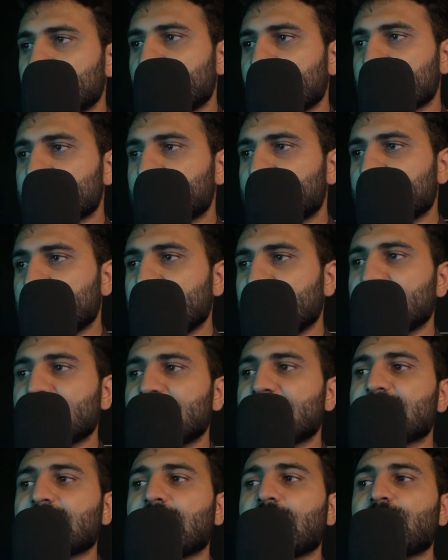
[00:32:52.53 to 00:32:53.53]
explain
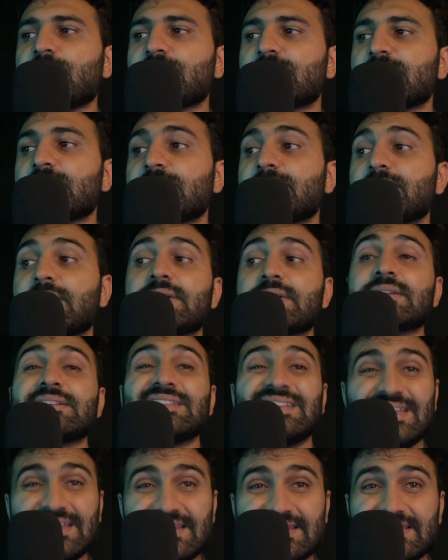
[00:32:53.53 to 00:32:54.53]
this out, but
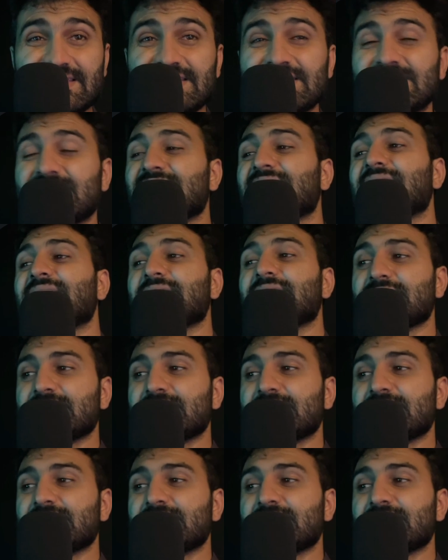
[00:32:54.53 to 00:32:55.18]
it is a